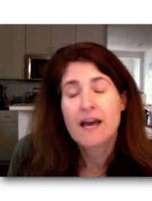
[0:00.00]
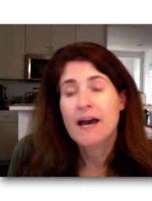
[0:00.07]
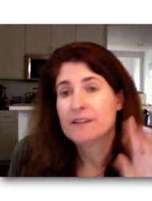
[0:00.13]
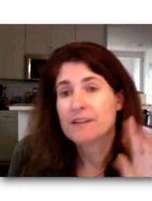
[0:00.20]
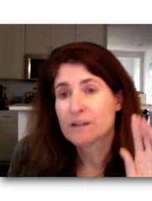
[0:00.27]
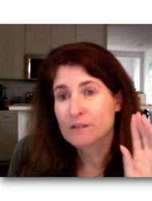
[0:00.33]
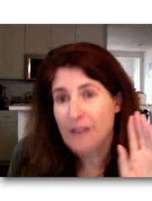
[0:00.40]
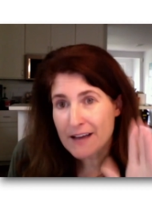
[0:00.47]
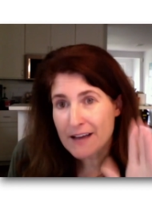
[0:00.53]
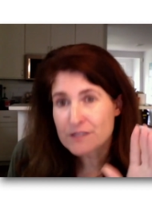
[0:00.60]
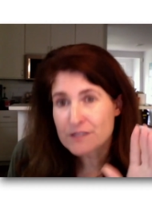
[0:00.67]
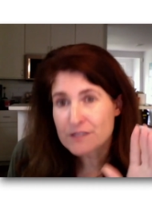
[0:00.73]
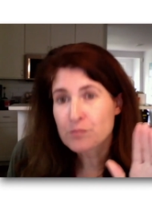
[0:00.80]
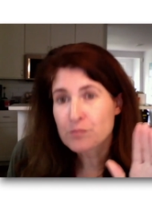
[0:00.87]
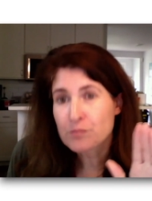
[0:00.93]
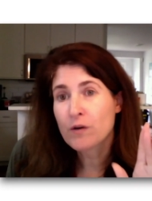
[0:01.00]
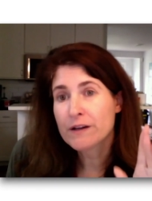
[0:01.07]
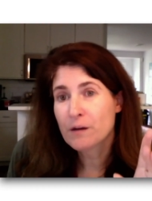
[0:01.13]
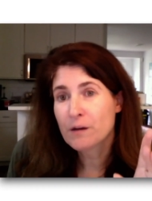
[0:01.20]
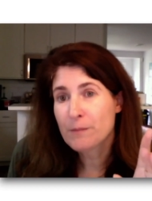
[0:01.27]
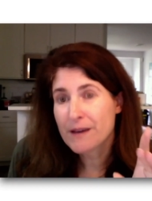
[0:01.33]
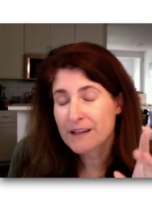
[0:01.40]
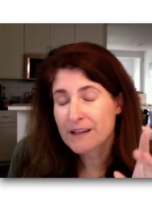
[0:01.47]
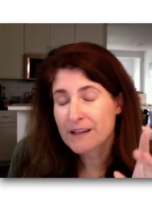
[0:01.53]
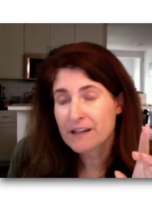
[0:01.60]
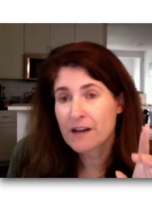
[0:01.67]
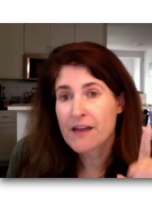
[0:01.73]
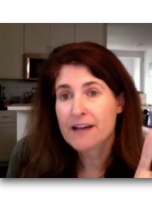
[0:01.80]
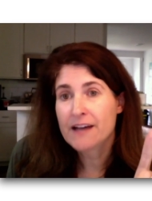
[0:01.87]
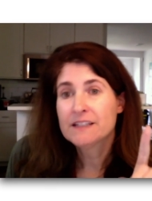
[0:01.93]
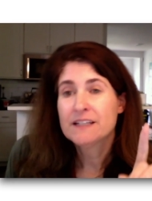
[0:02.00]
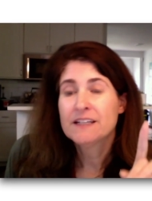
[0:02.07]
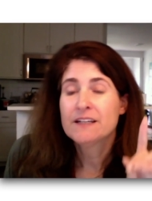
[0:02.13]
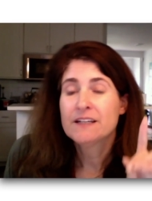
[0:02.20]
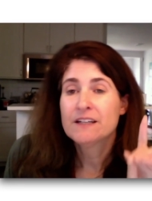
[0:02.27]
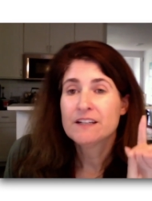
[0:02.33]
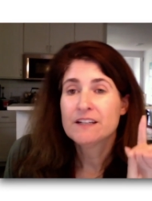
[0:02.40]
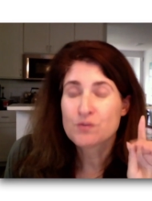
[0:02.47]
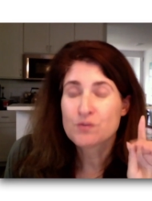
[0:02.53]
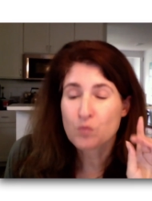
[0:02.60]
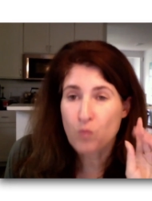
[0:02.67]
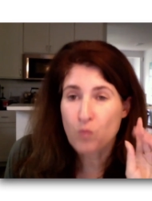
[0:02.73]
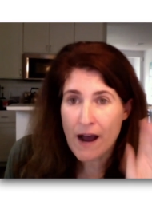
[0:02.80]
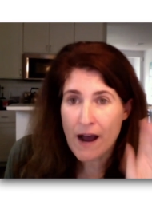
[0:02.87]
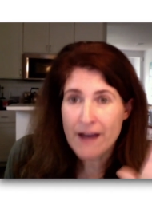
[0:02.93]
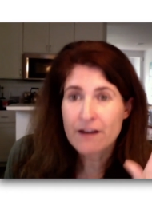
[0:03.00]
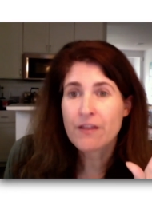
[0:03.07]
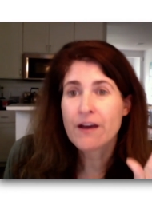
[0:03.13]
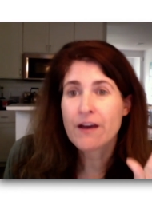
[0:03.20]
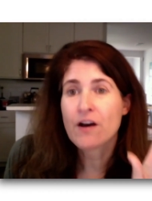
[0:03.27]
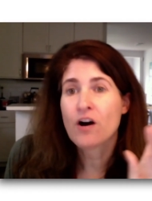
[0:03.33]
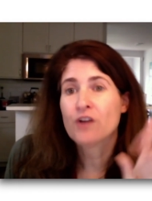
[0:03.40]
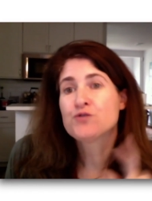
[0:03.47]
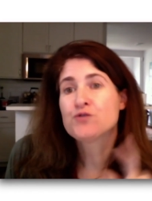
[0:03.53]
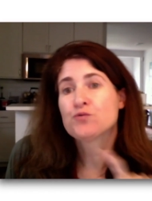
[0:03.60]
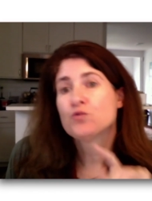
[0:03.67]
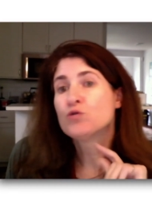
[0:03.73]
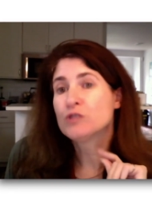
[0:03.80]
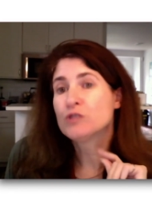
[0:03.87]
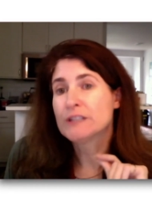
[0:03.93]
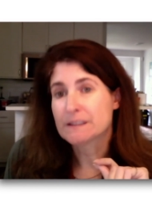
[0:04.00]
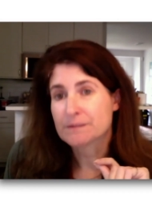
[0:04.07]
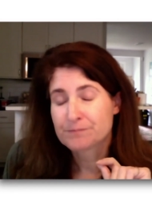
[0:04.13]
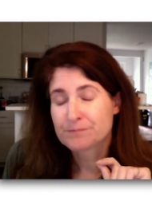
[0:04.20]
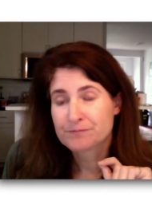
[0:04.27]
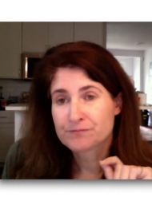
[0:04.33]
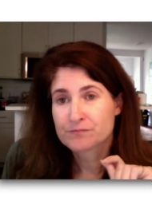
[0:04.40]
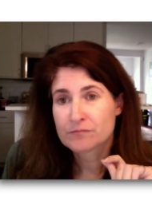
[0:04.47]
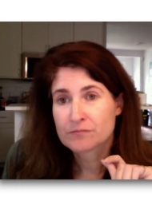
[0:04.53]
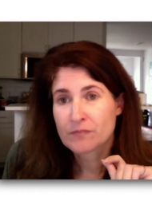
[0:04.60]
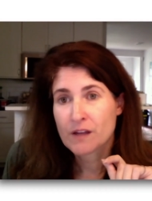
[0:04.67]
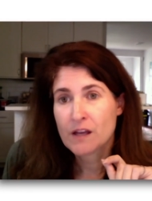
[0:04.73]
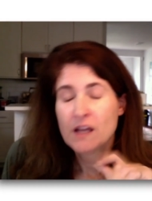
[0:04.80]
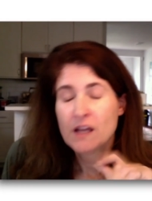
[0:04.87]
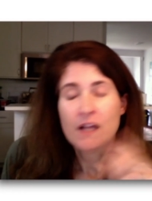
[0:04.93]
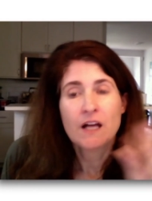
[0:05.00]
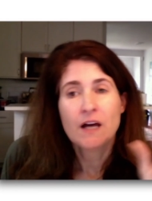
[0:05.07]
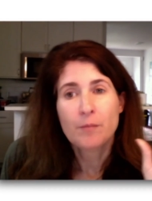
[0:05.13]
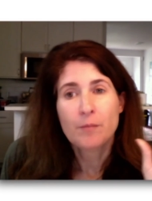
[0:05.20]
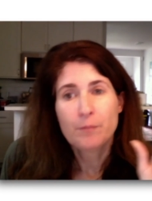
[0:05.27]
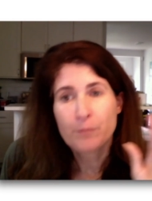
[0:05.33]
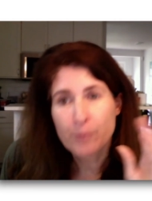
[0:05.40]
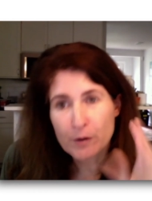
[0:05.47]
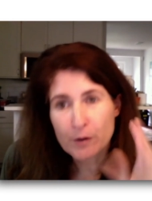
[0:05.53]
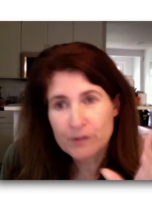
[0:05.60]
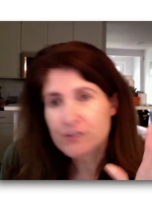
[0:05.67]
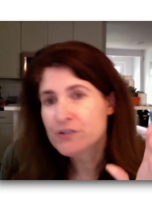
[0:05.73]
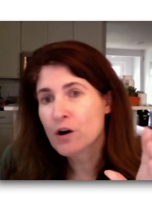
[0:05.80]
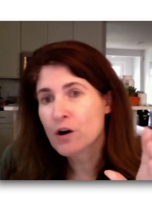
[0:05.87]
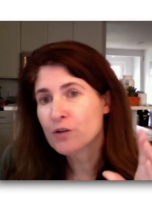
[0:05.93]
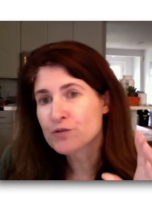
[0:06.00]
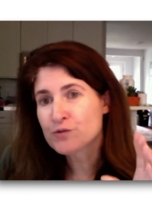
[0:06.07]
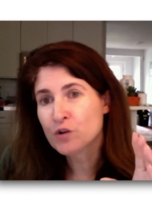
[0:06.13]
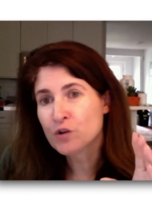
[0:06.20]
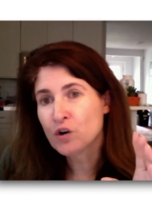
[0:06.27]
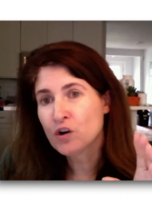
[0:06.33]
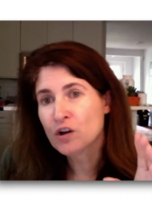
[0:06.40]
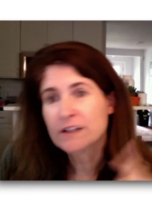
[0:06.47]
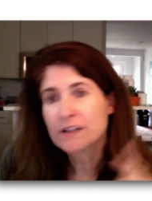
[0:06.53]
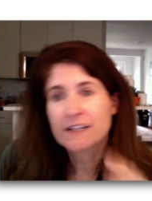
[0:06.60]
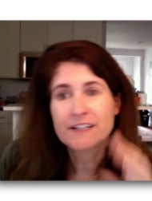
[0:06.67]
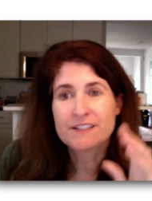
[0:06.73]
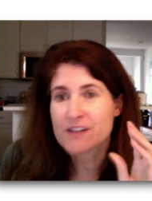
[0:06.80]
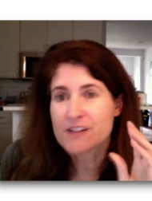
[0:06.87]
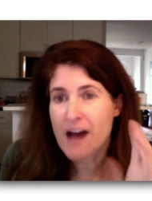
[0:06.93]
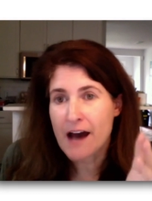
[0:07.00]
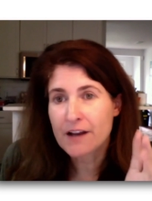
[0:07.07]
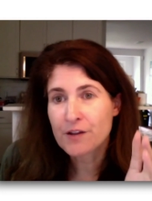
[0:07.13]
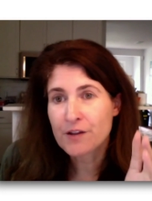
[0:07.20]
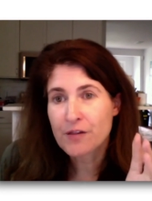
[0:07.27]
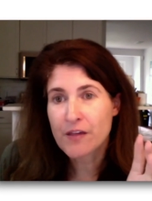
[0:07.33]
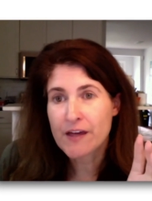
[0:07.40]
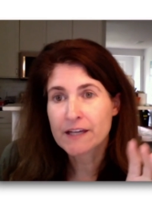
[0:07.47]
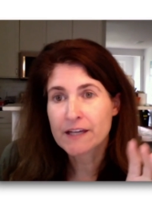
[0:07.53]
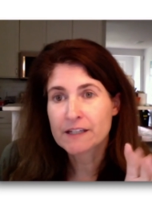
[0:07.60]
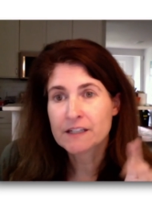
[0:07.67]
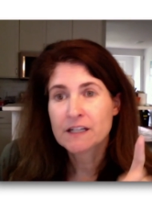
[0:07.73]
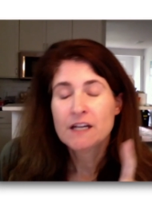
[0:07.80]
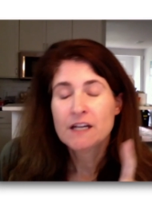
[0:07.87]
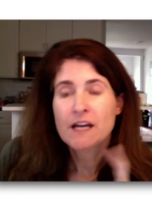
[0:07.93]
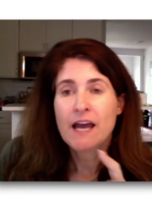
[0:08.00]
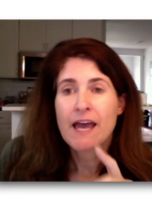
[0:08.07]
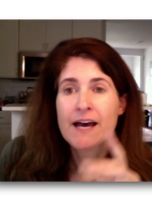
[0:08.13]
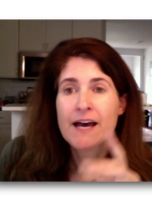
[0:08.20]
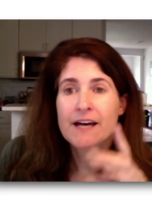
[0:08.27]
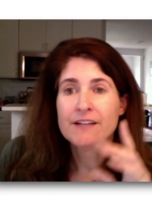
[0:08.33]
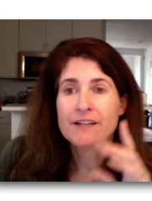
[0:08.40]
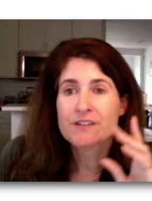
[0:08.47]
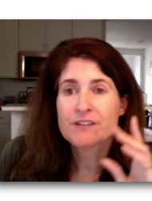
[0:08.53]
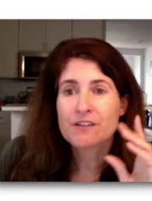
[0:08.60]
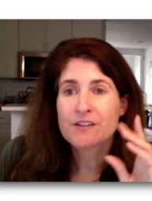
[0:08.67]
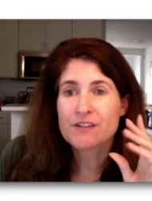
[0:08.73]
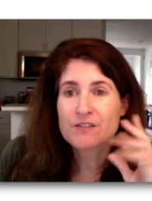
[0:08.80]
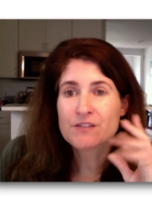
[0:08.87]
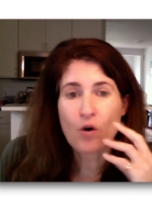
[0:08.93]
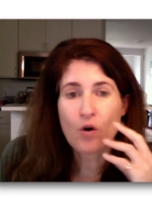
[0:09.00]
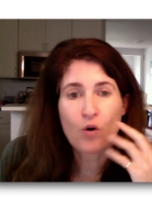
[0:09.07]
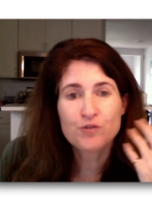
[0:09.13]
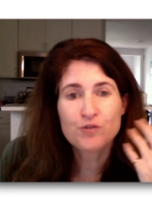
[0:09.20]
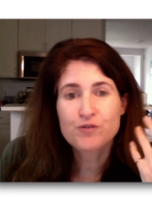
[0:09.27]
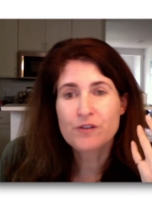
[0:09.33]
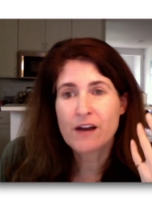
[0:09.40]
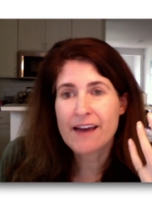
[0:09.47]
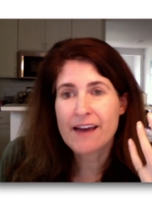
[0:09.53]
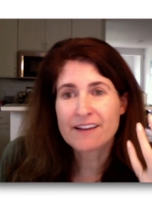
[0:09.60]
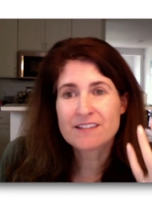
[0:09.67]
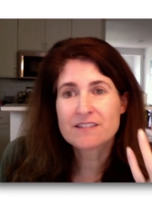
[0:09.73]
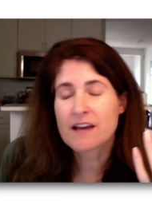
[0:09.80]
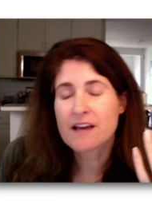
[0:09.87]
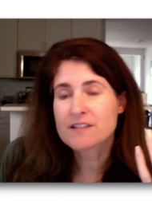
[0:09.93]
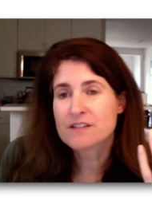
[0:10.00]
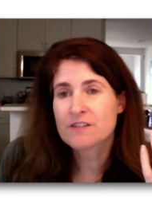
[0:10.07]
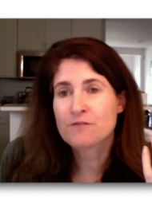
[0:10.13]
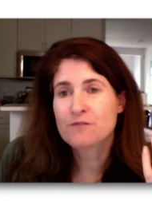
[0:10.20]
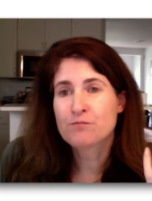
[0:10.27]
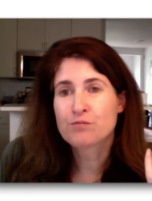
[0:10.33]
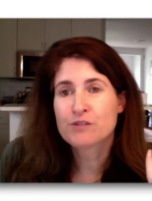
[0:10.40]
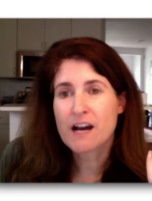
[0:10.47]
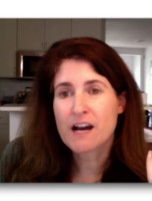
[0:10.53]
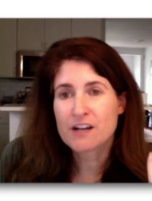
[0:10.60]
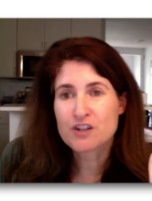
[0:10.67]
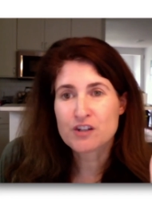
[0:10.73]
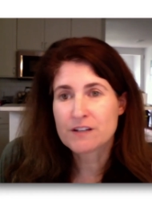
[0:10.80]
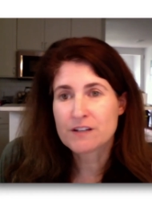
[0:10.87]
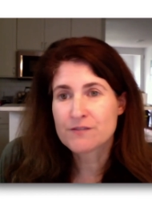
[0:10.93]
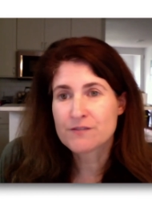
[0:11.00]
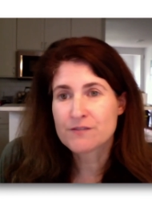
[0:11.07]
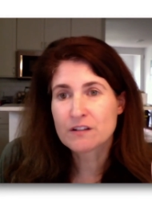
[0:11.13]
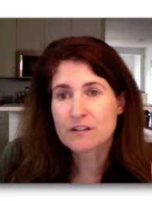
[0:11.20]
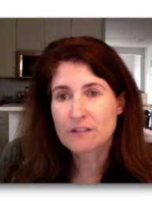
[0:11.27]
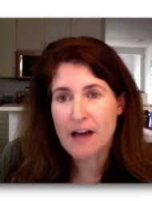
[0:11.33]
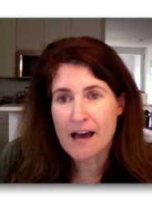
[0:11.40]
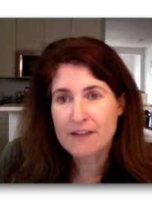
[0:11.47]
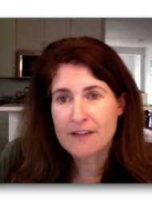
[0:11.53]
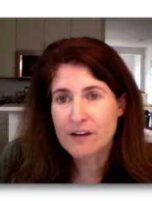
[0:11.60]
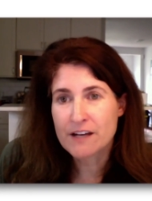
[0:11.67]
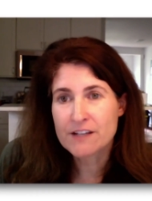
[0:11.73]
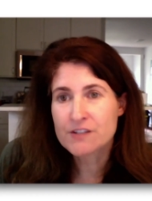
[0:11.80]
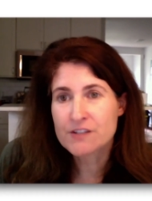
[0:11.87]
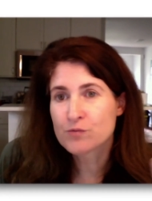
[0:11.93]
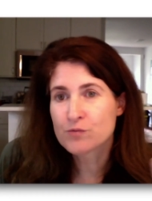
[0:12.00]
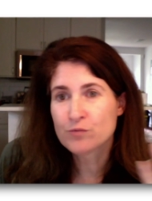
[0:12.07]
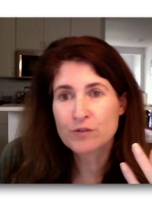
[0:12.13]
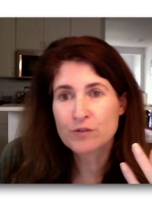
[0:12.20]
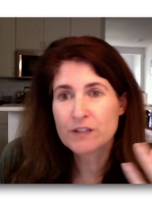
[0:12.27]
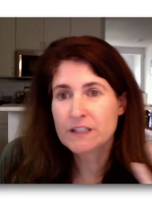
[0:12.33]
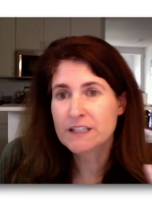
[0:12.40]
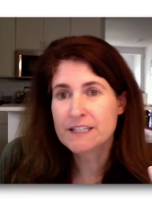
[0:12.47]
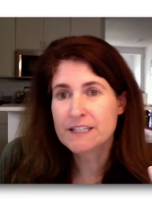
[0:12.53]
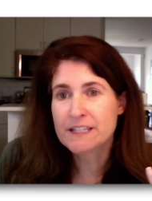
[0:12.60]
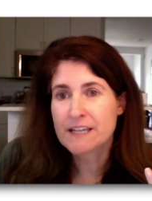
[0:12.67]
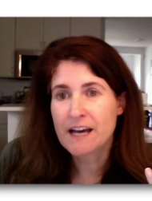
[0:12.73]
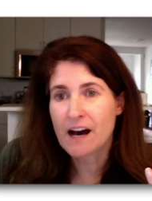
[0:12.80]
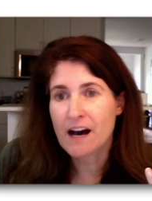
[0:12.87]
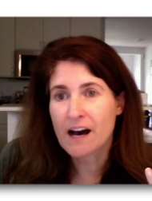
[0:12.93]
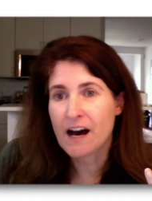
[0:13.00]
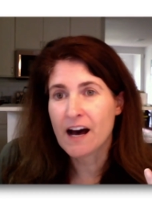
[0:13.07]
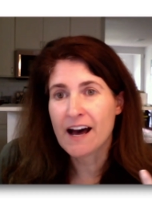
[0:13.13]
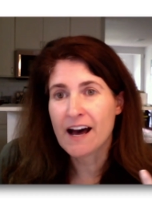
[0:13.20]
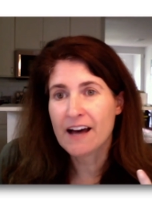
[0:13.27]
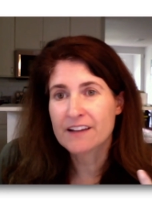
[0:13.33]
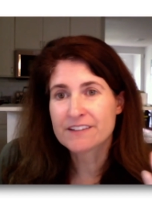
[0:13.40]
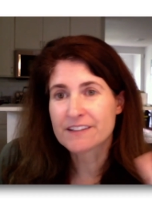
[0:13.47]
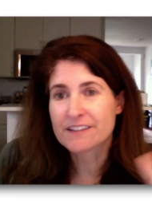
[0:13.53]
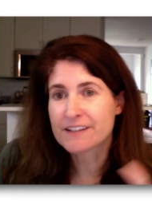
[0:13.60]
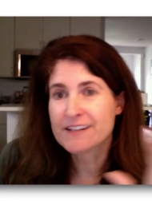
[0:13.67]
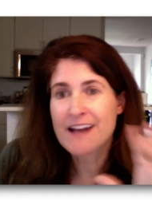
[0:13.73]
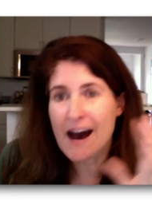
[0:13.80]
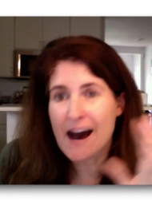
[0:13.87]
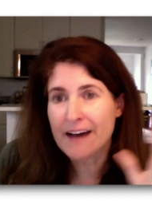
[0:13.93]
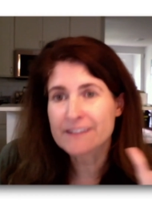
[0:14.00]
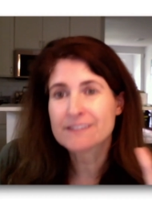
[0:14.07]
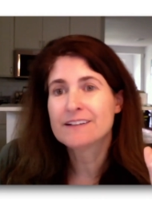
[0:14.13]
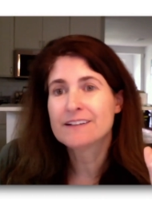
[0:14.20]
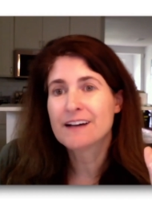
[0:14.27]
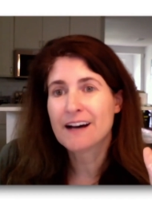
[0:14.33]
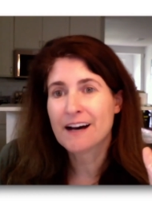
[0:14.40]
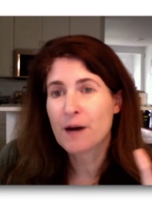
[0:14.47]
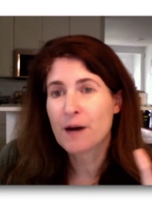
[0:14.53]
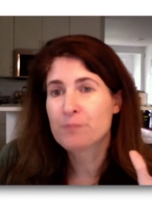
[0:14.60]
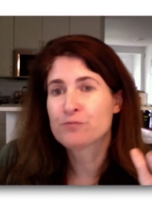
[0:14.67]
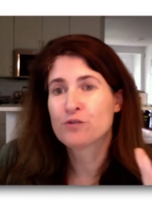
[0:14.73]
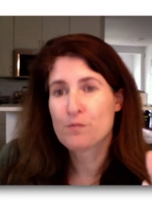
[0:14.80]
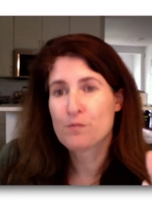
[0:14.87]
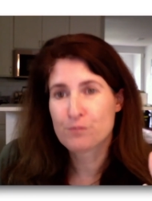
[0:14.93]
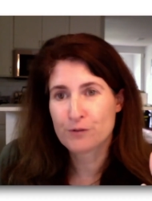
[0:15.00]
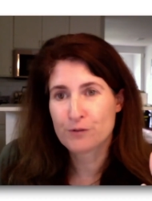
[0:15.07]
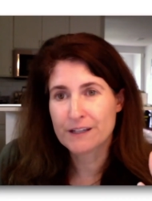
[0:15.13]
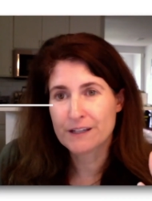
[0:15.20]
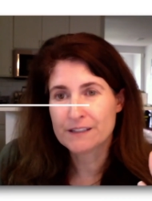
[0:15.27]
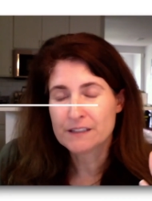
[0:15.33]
And the last point I'll make on that is, why are they all drooling? Birds don't drool. It's not a thing. And this whole excessive production of saliva is really uh, not uh, appropriate.